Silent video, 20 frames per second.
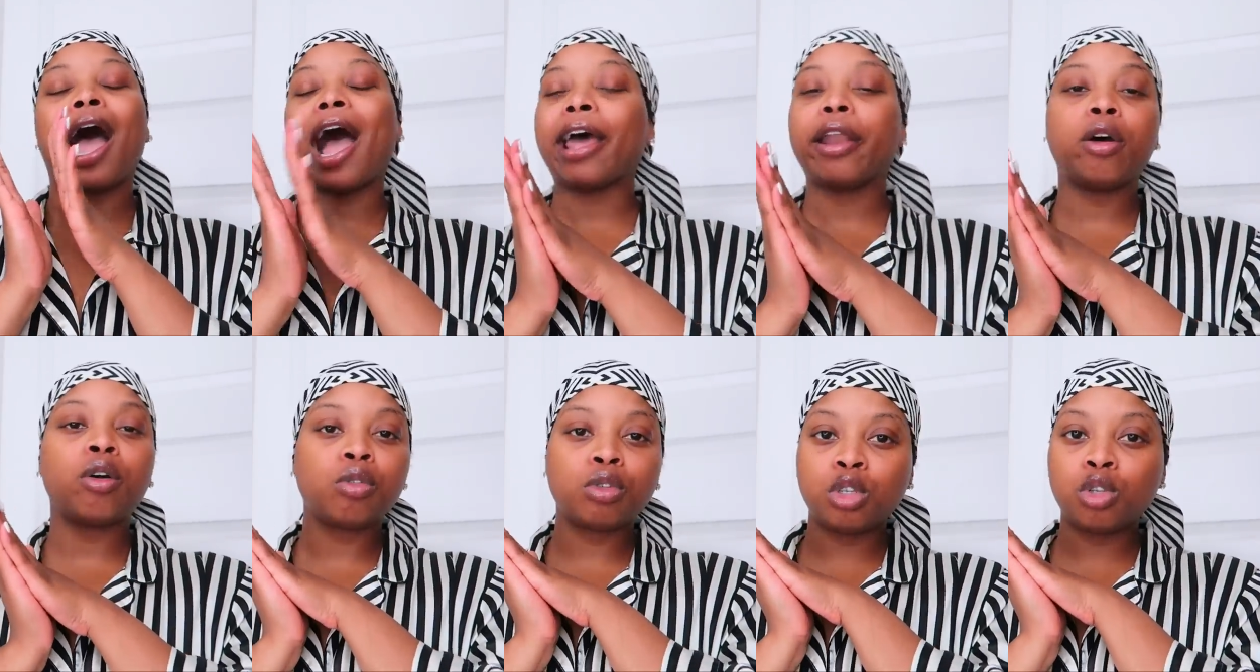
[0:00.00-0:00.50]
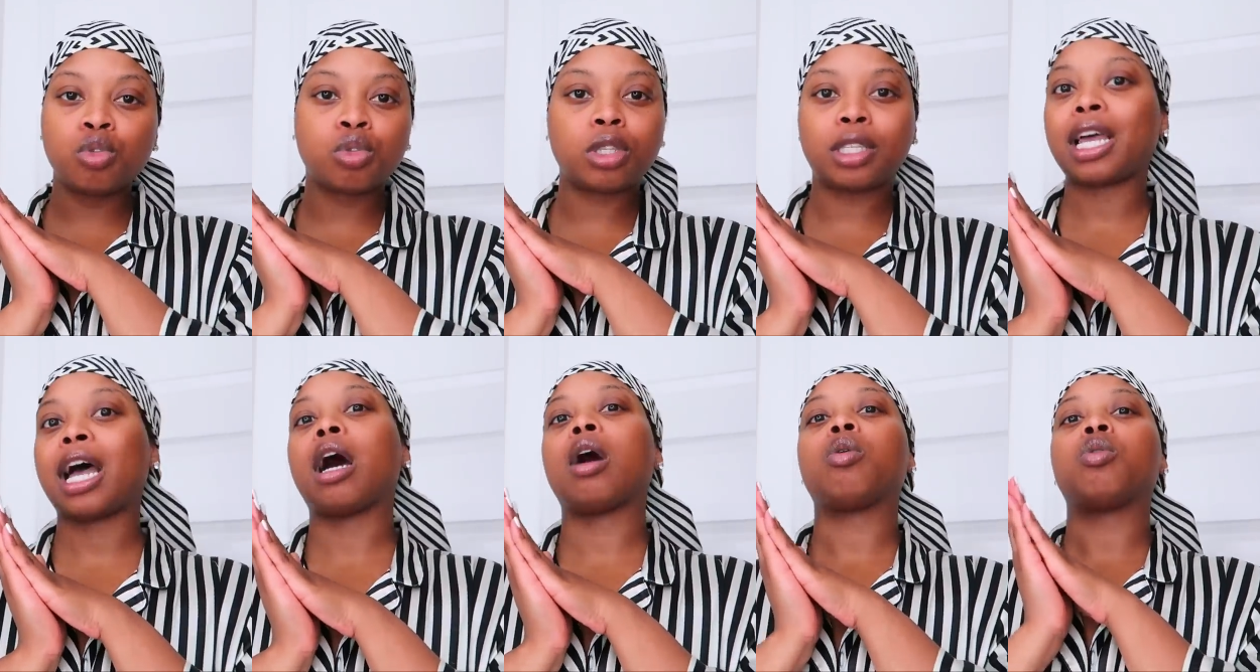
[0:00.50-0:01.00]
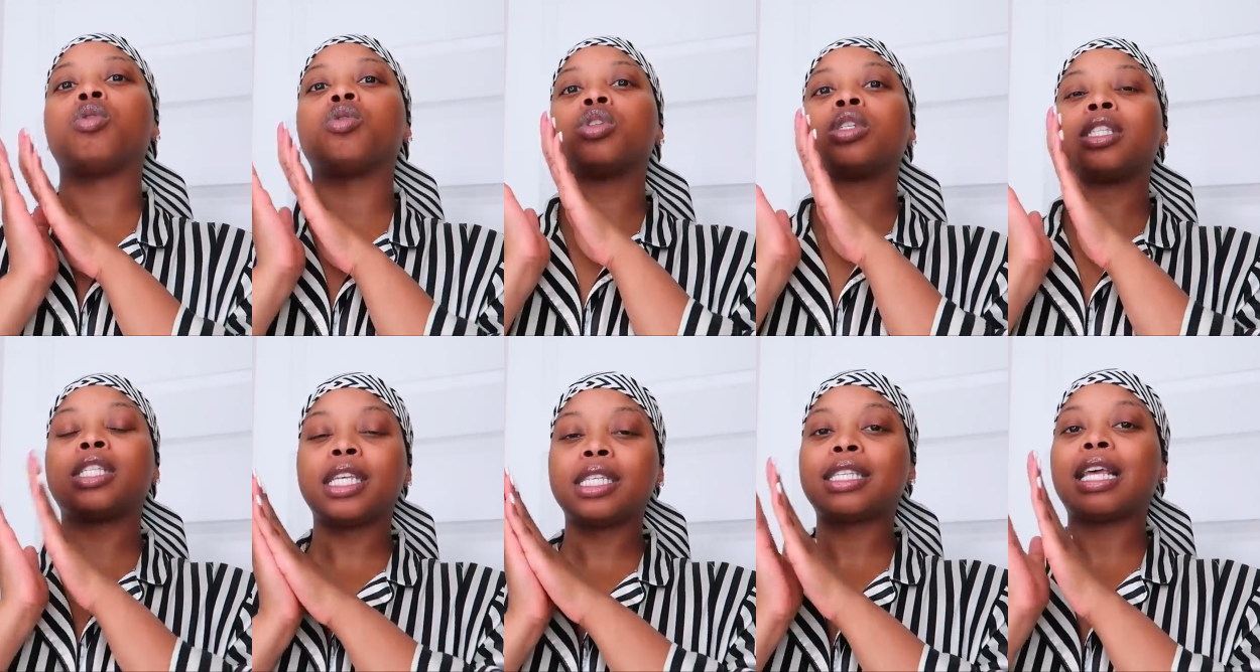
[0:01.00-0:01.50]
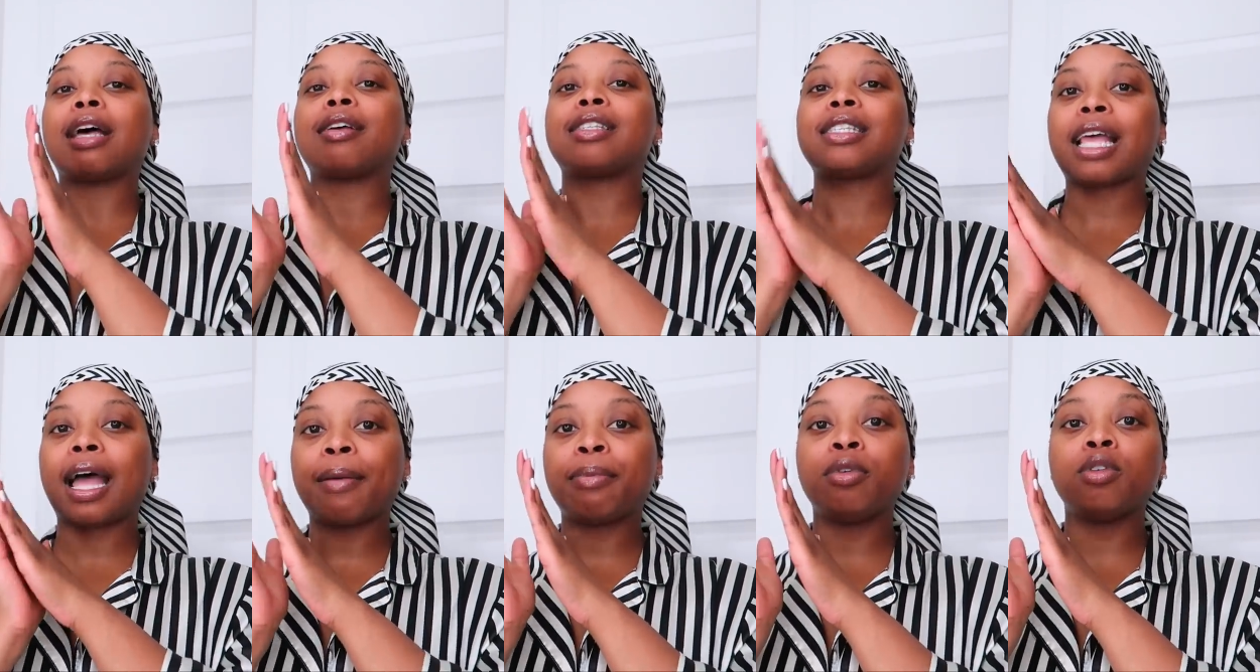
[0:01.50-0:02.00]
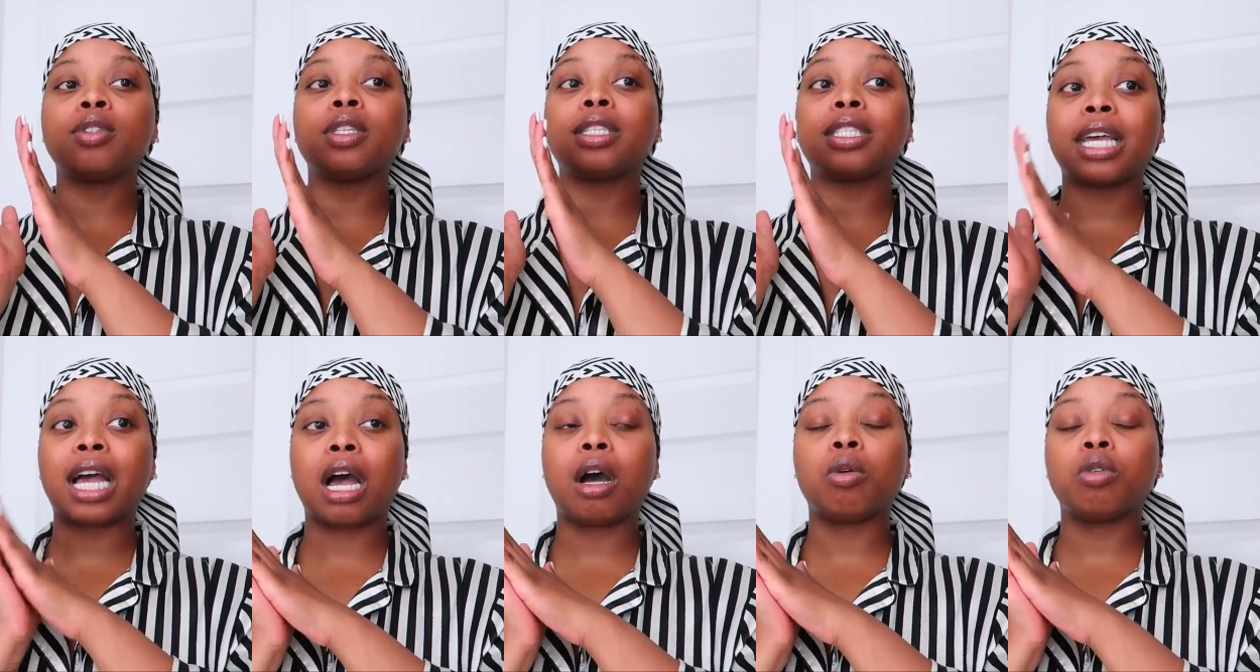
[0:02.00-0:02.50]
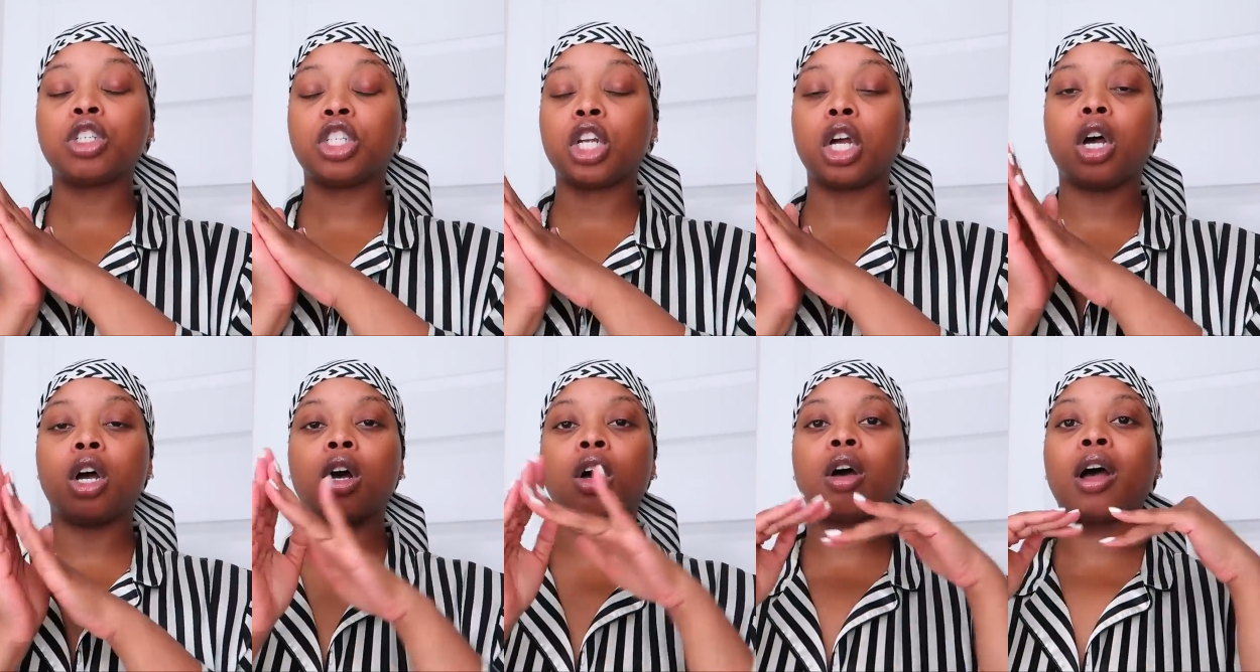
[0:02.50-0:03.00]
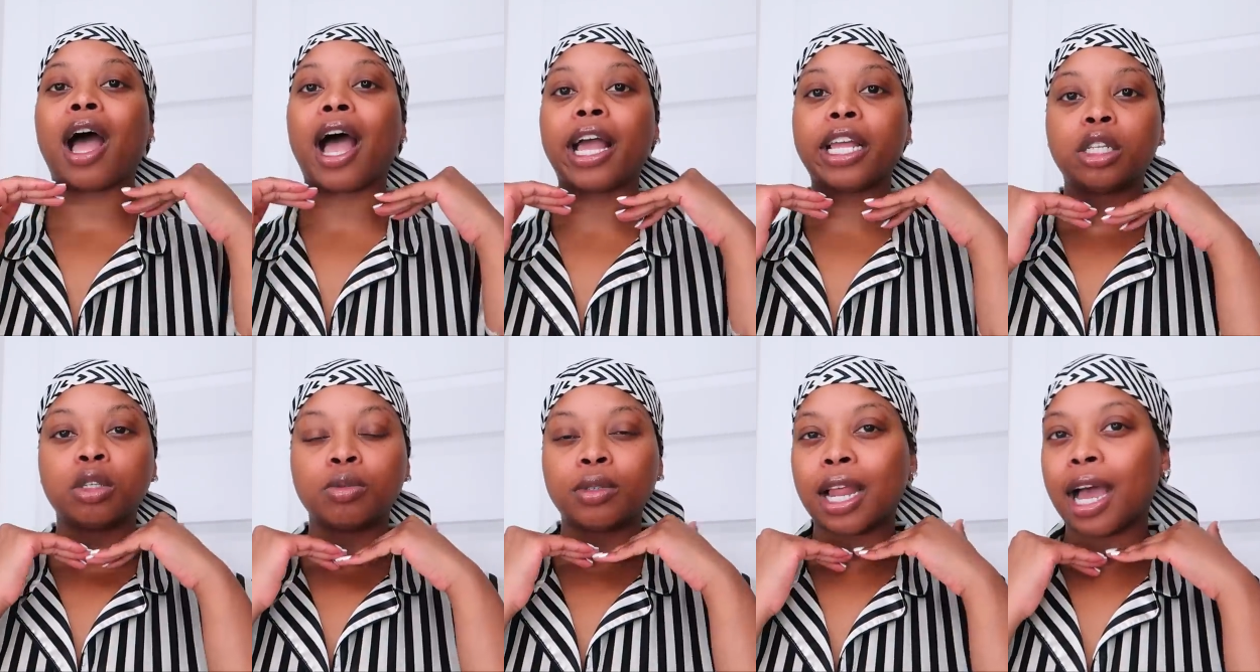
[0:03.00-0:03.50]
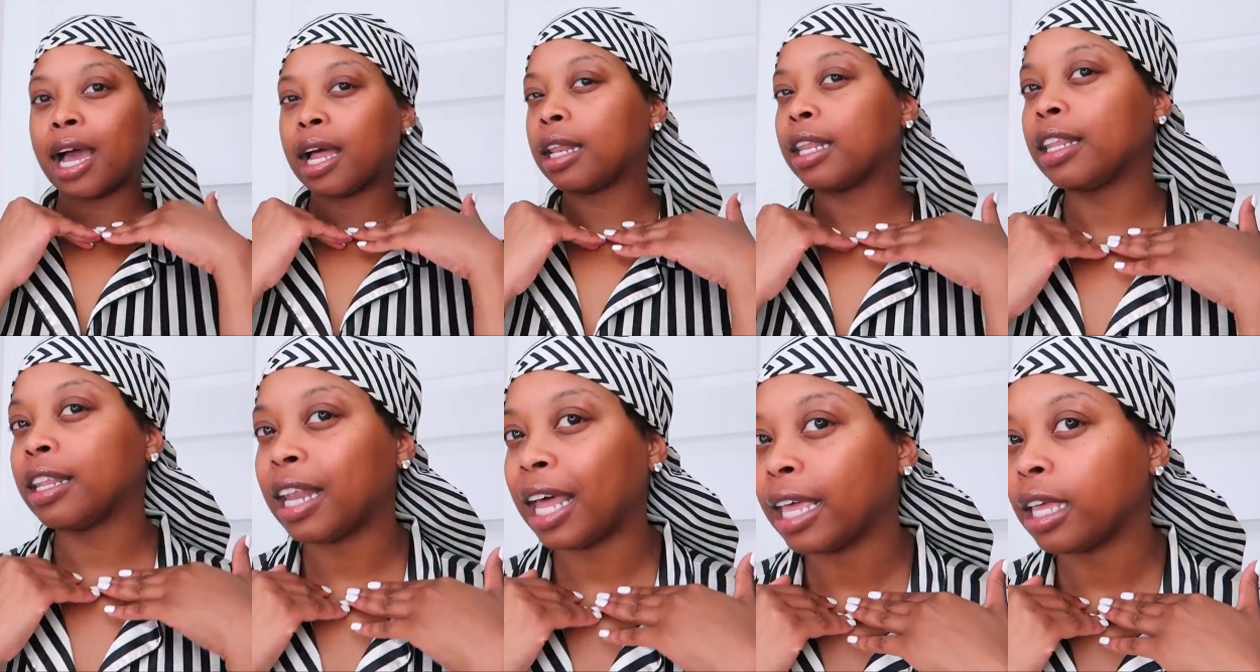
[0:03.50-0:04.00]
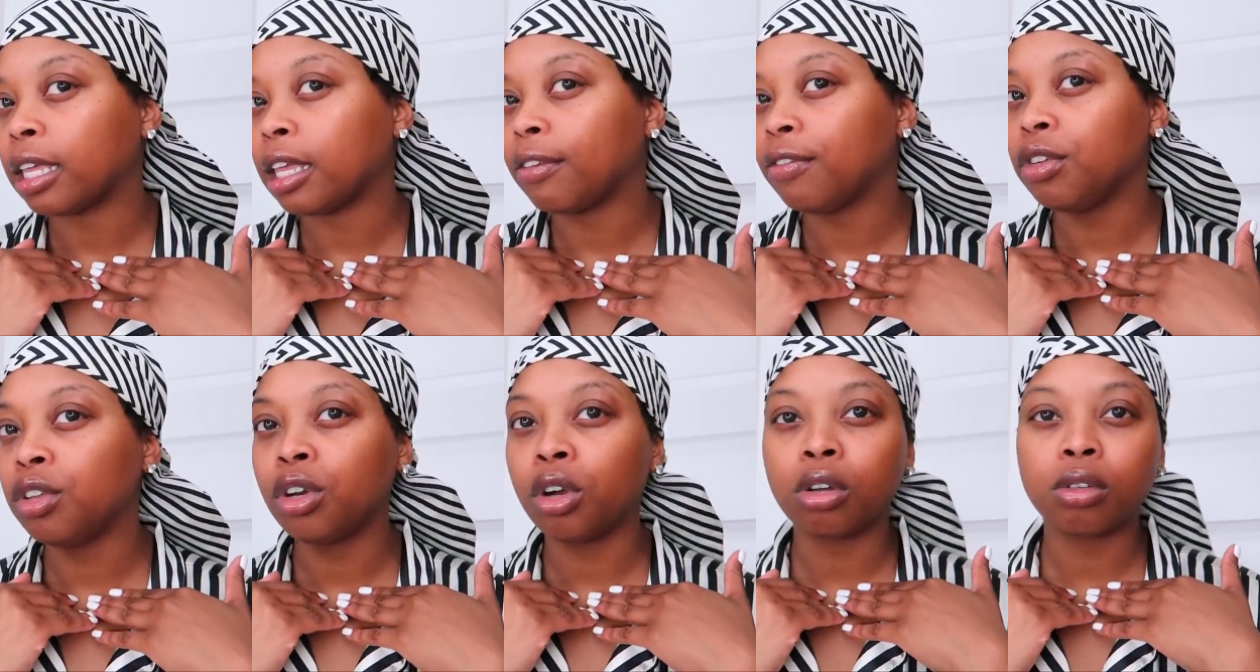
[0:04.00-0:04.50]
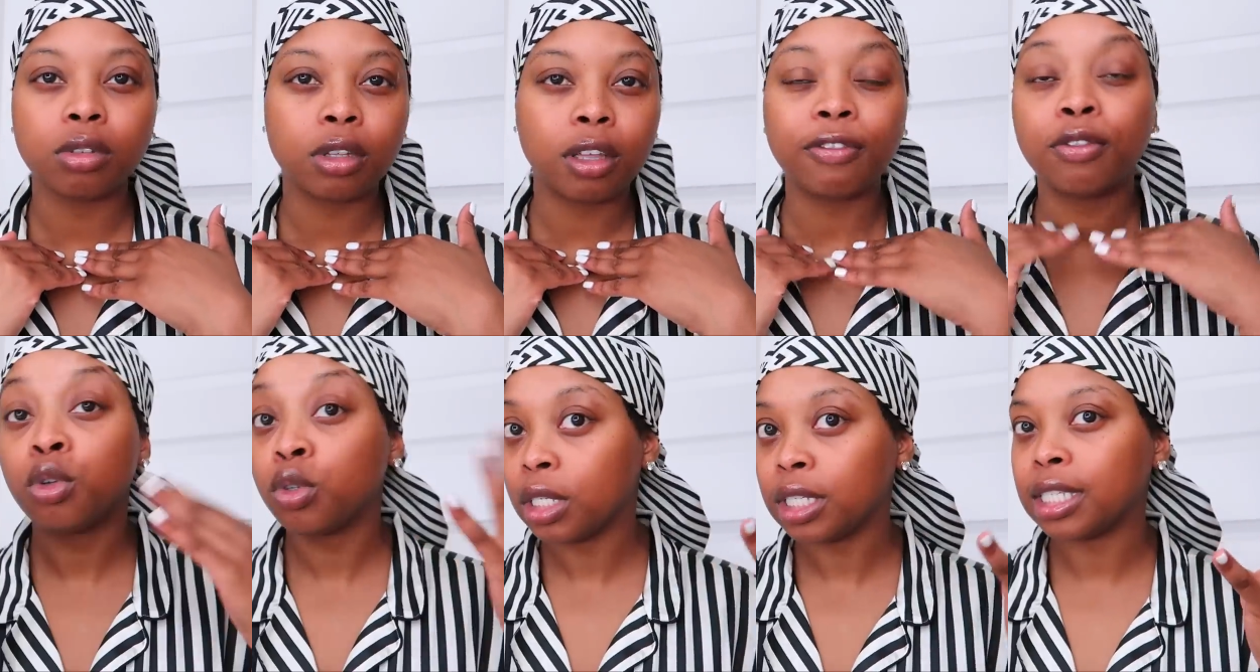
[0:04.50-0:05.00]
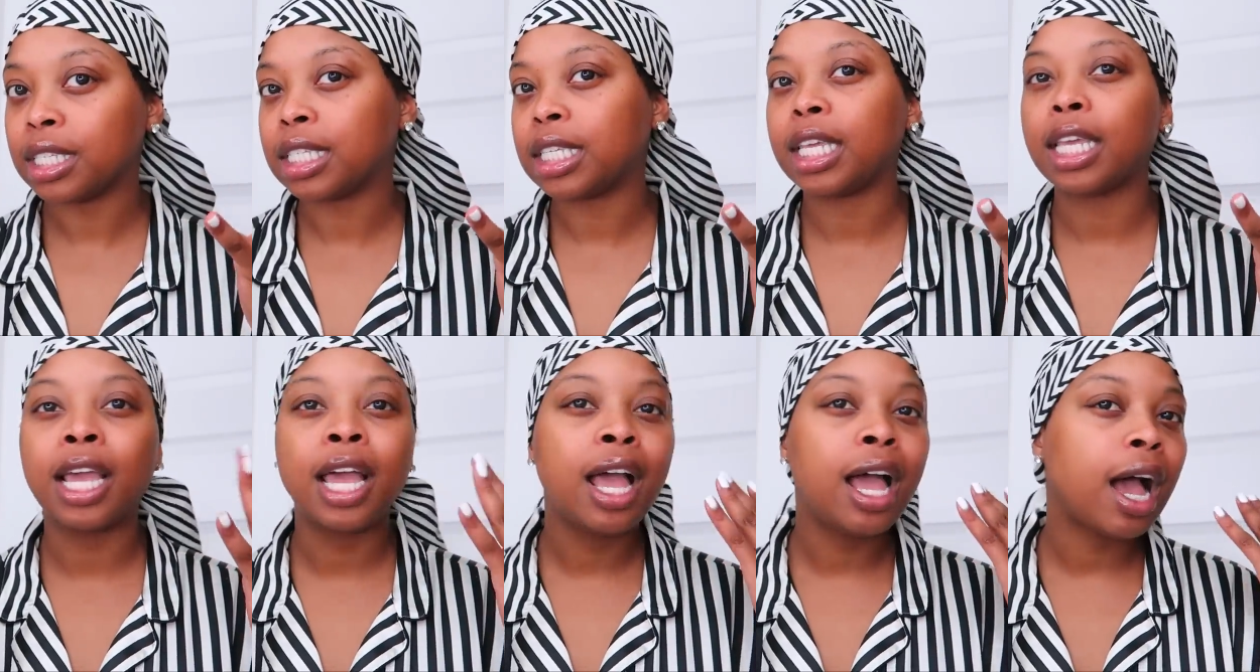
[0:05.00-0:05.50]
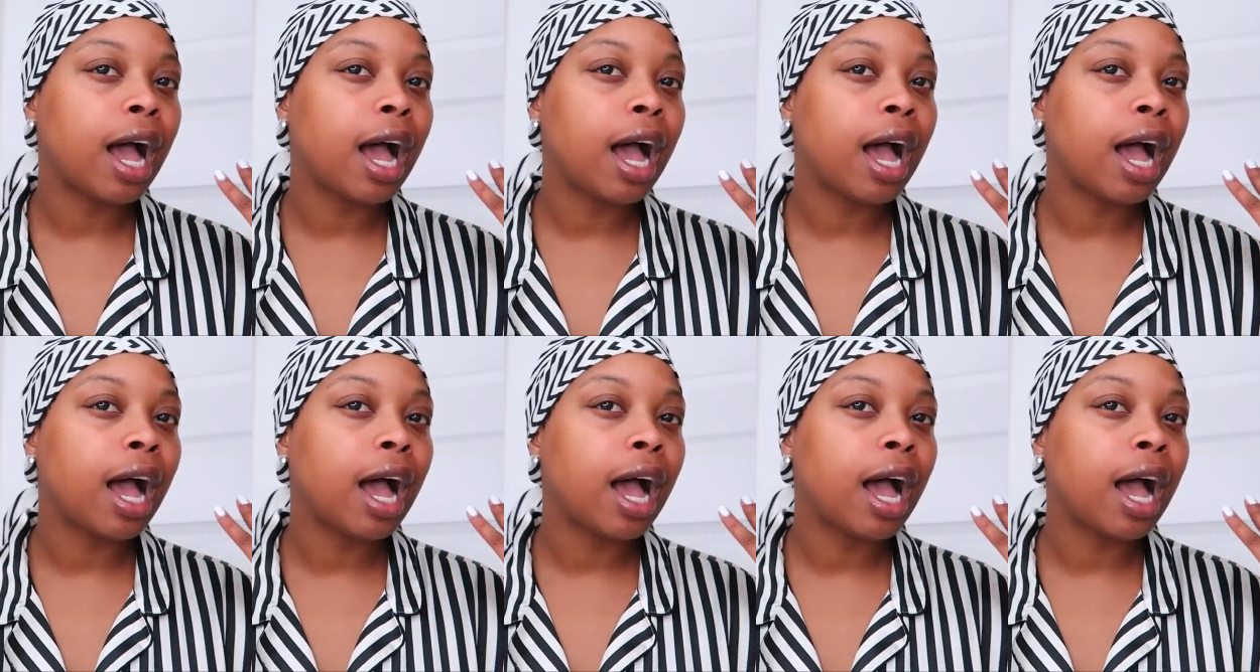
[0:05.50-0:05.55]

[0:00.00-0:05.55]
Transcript: i don't use towels since i stopped using towels y'all i do not like if you don't if you can see